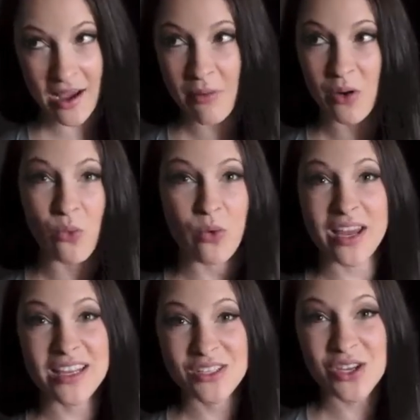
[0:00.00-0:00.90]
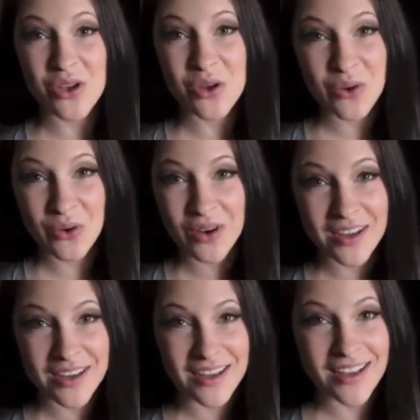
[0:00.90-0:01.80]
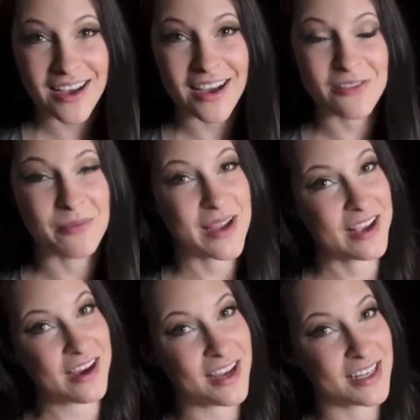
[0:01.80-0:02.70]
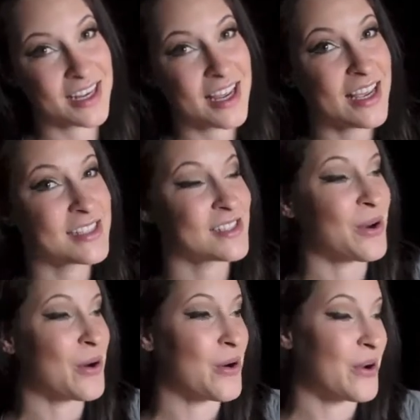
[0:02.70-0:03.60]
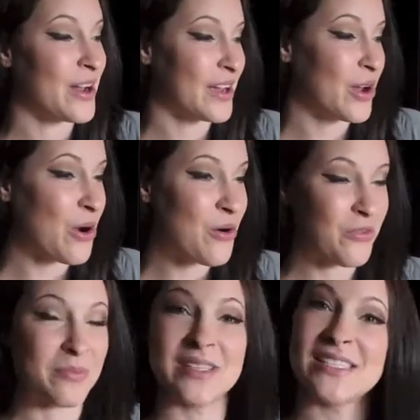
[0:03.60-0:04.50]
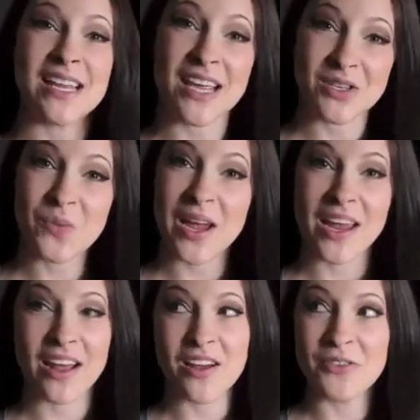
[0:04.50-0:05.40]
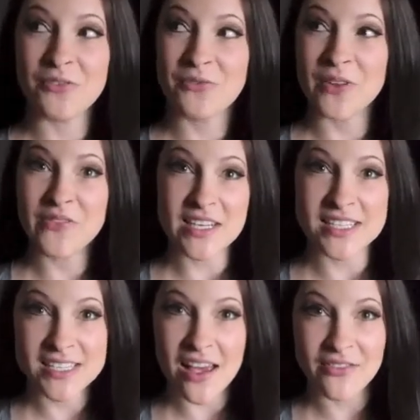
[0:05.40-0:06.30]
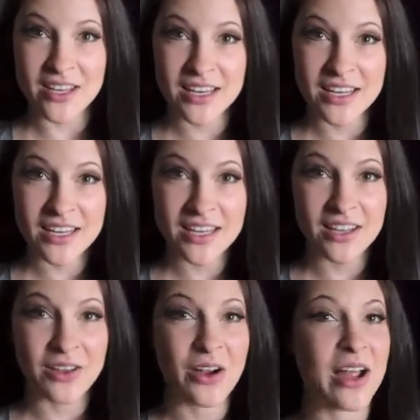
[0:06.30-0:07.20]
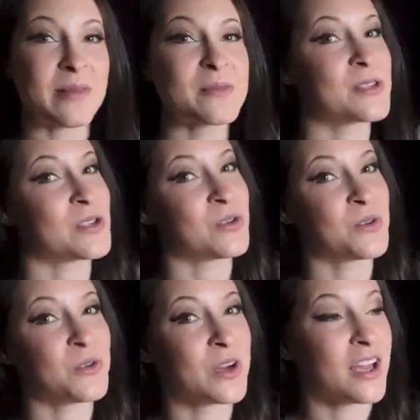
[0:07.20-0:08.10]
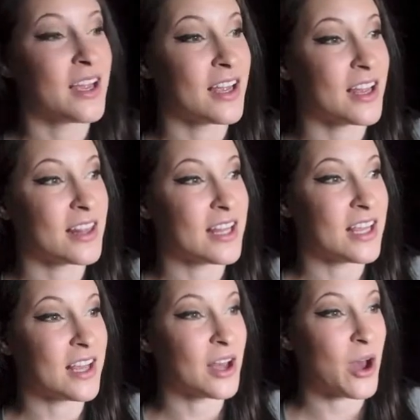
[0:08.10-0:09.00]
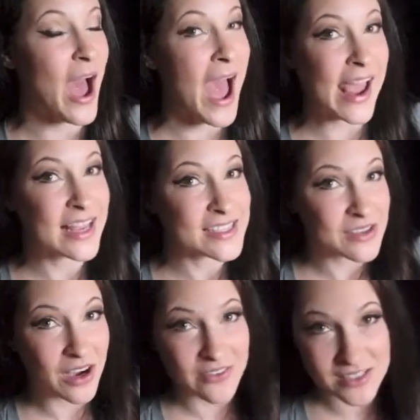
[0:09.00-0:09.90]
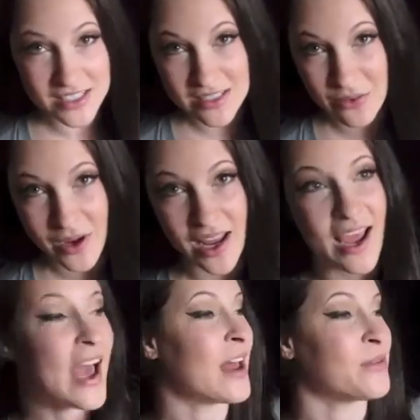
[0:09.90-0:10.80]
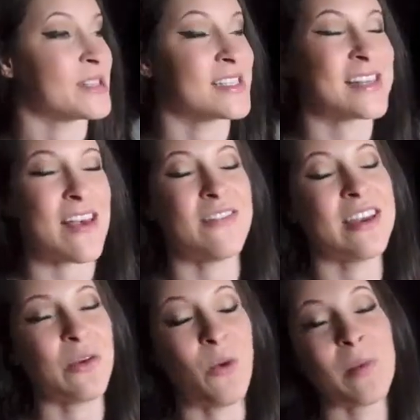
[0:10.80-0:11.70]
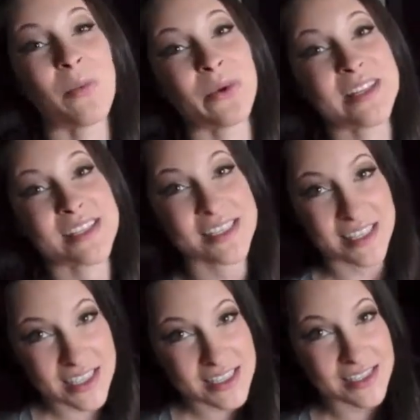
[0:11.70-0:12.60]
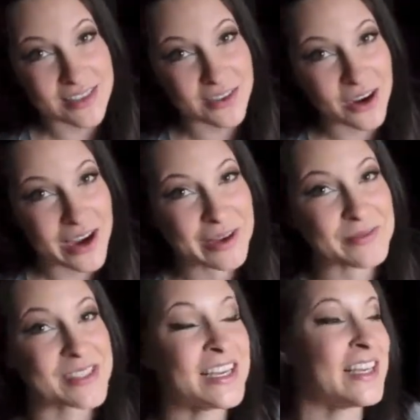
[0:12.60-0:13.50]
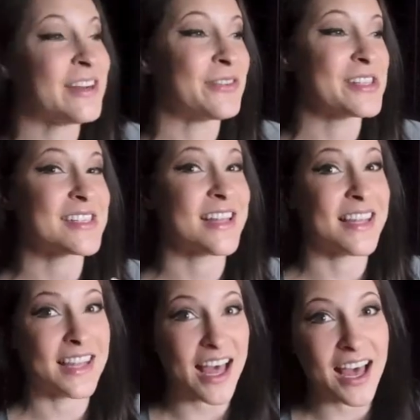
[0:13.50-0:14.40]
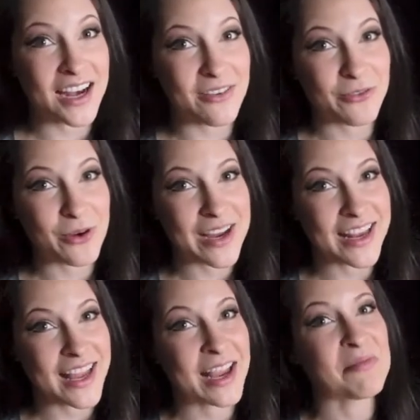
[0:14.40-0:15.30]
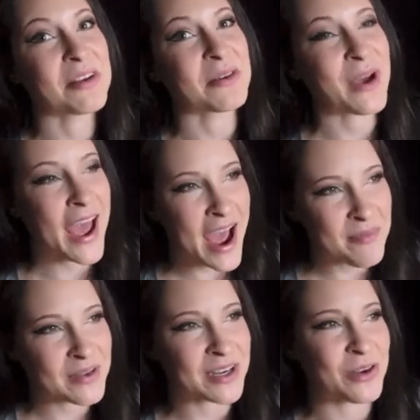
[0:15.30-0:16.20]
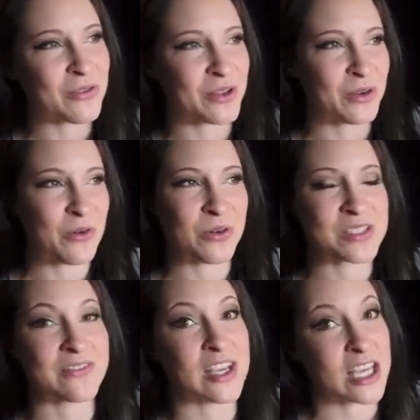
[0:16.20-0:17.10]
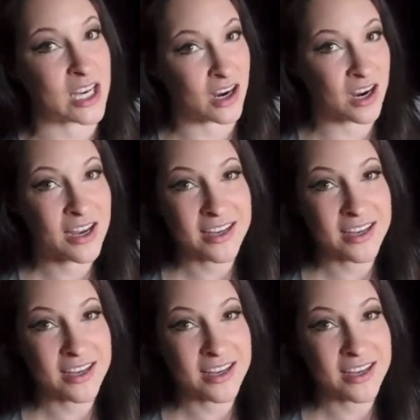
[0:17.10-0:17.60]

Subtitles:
I'm on week 2 of my cut. So go from a stage weight of 57 kilograms to the highest off-season weight I had was 71.6 kilograms, which is a lot of weight gain, but it happened over the course of a year.